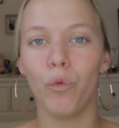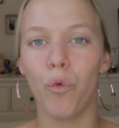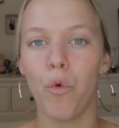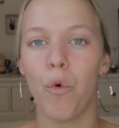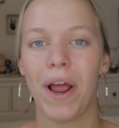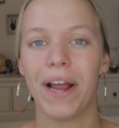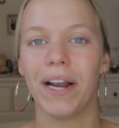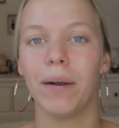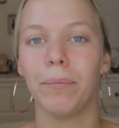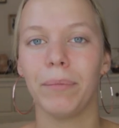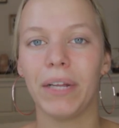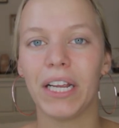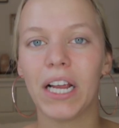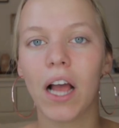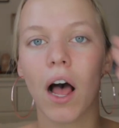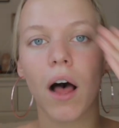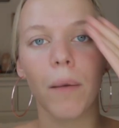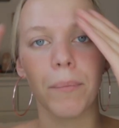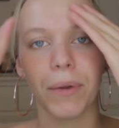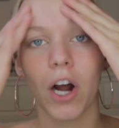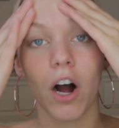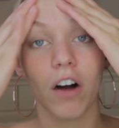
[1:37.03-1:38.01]
randomly
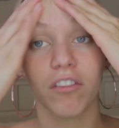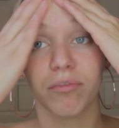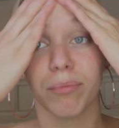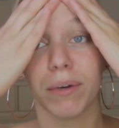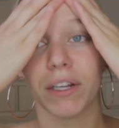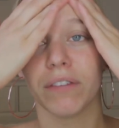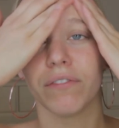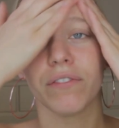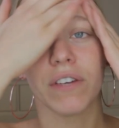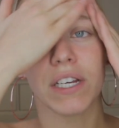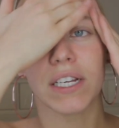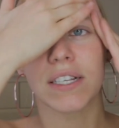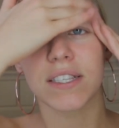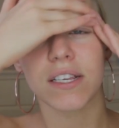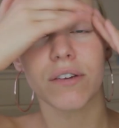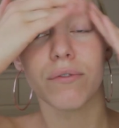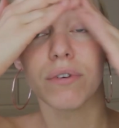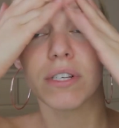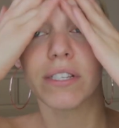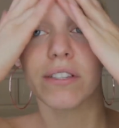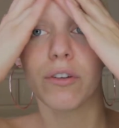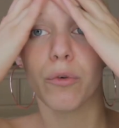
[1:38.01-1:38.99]
coming off my face.
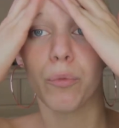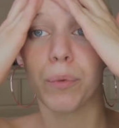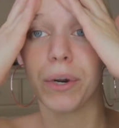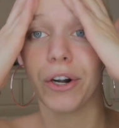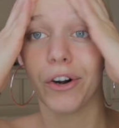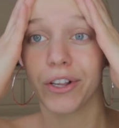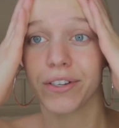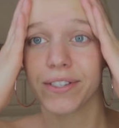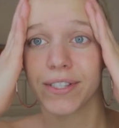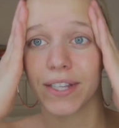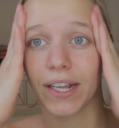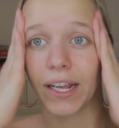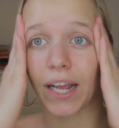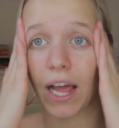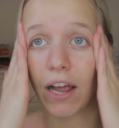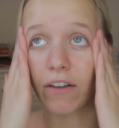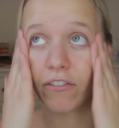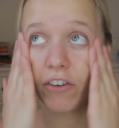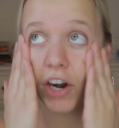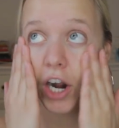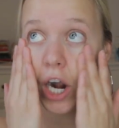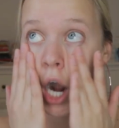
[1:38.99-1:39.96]
It was the weirdest thing
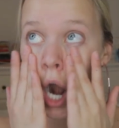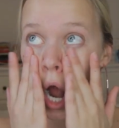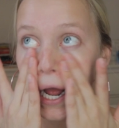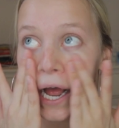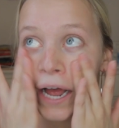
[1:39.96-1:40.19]
ever.